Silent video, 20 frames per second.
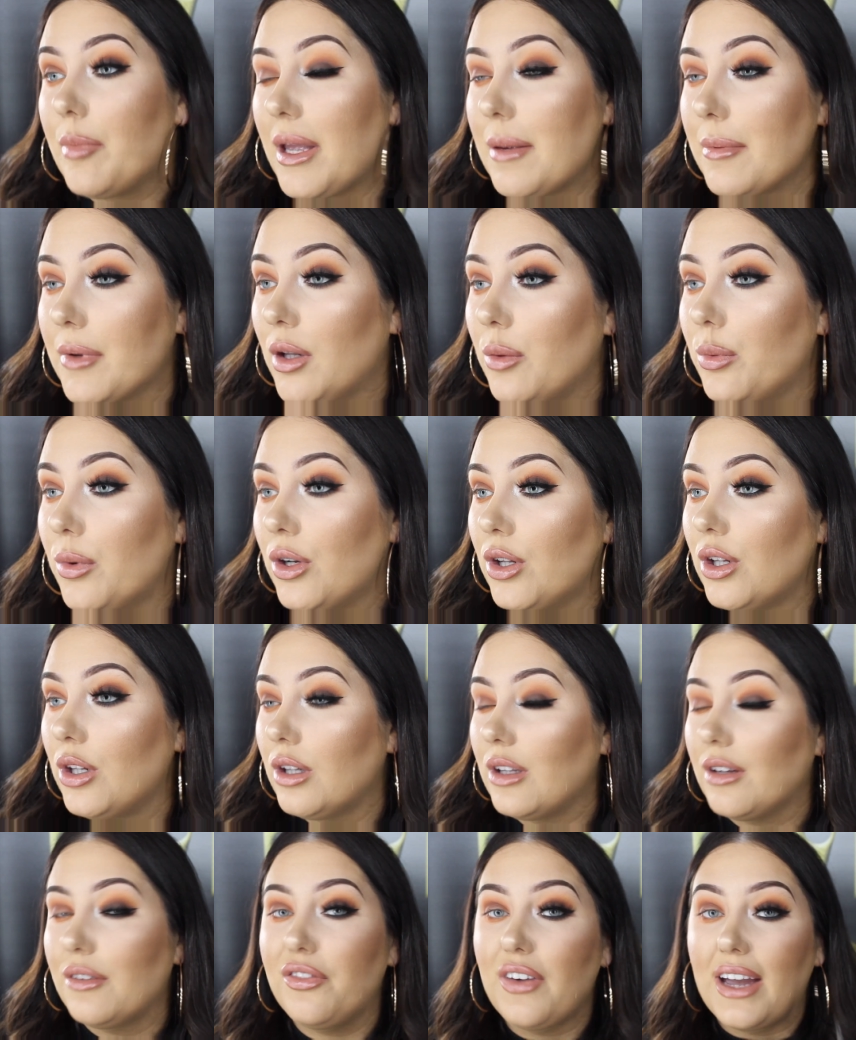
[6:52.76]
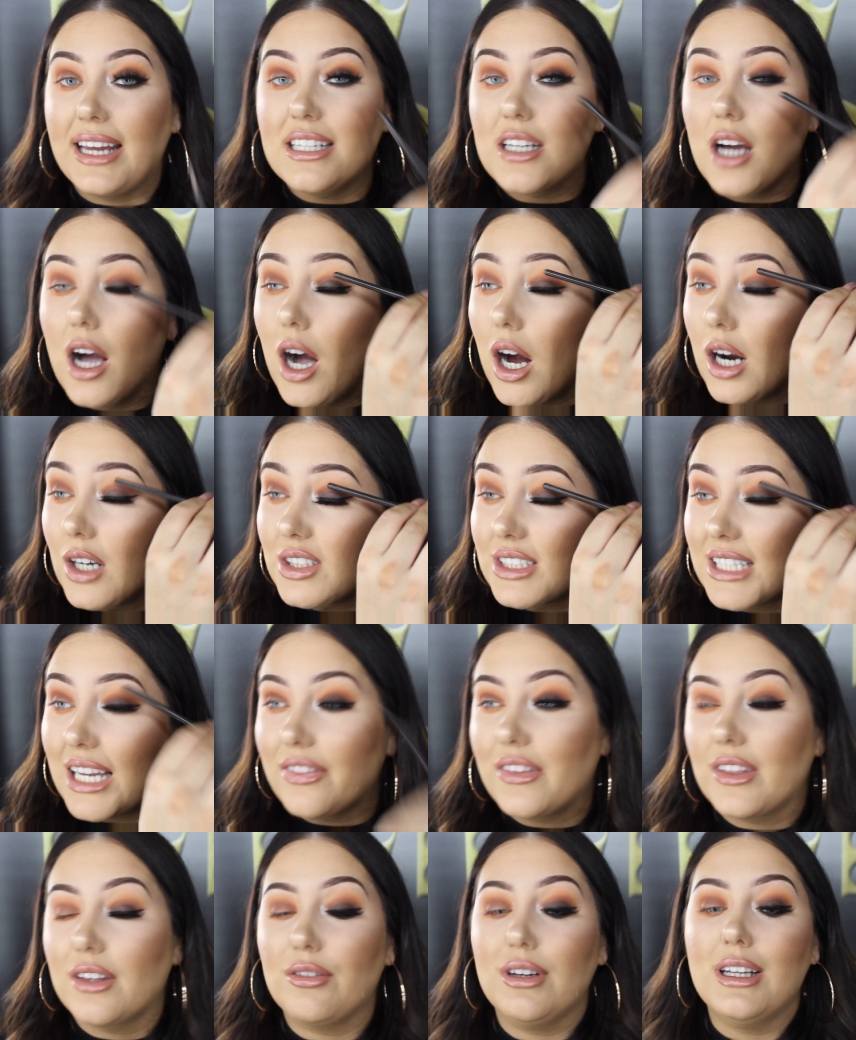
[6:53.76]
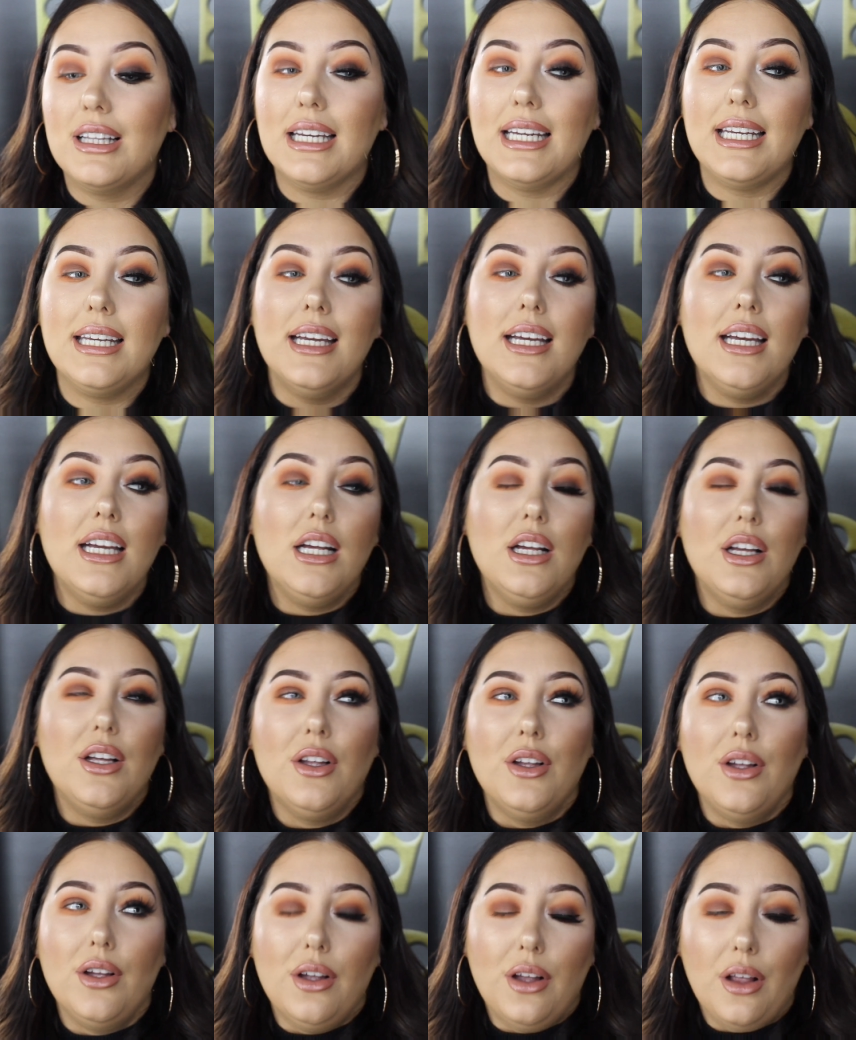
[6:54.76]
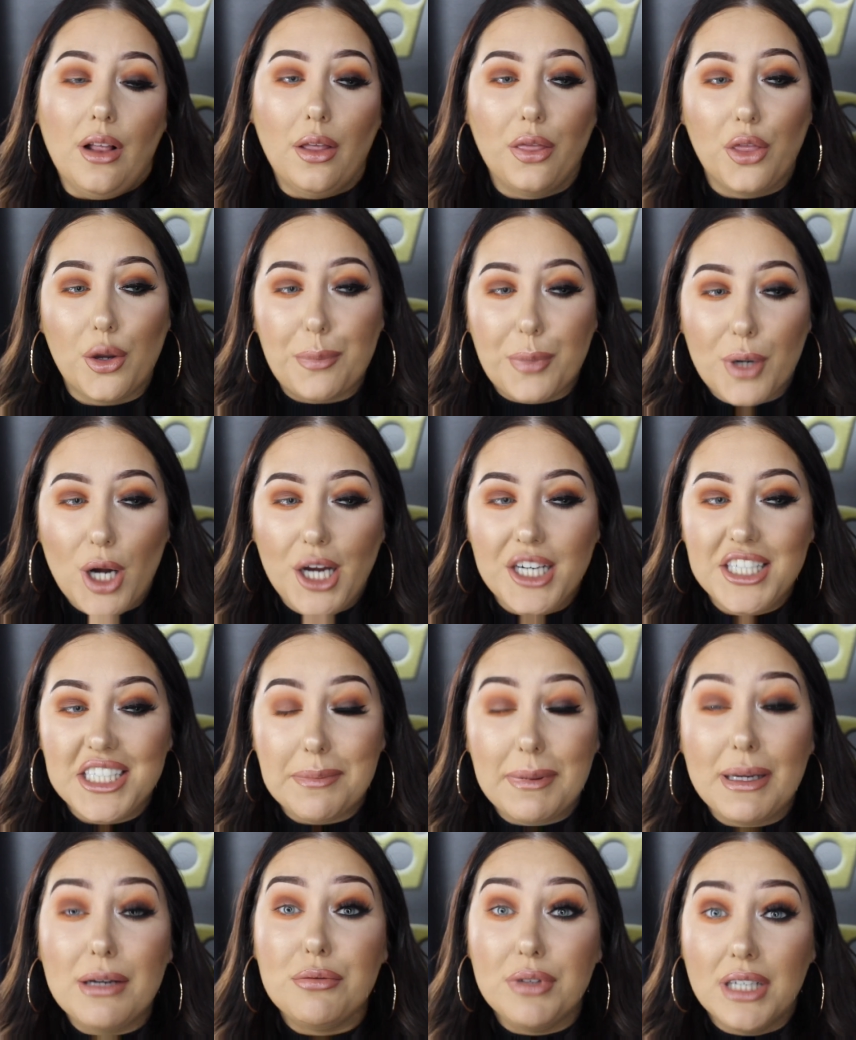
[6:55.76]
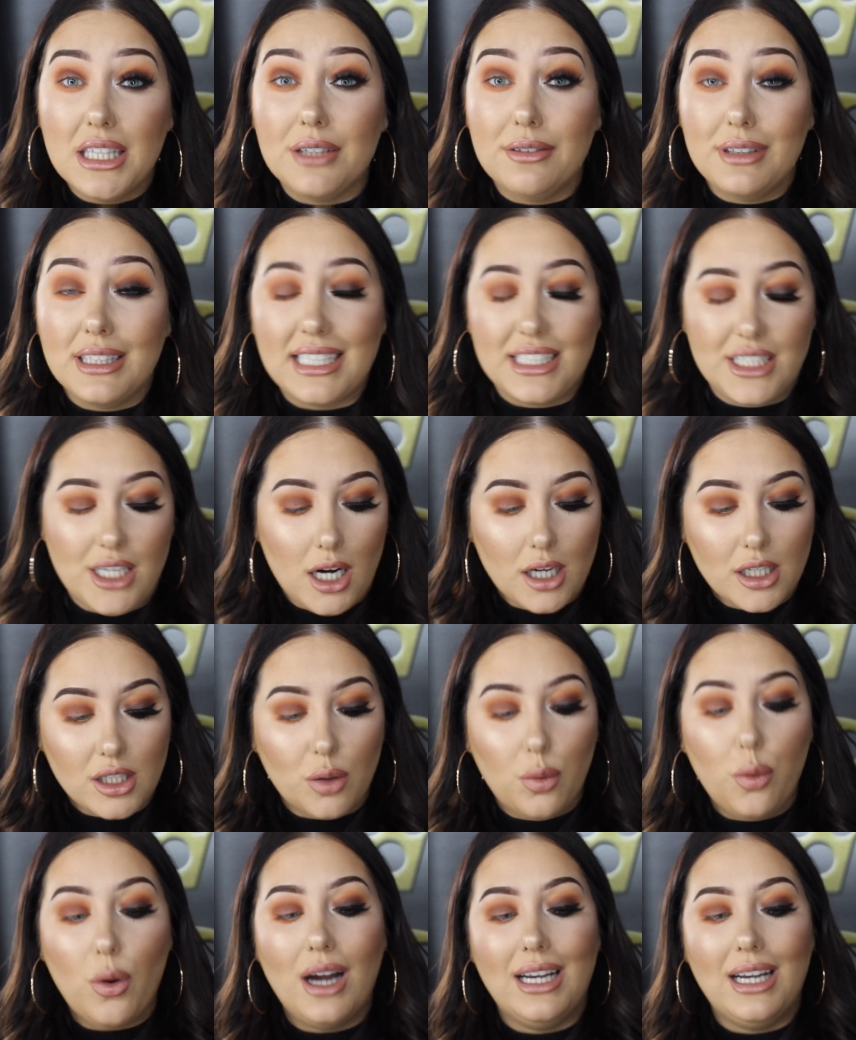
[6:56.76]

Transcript: people will find it hard to get their brown to be really, really dark.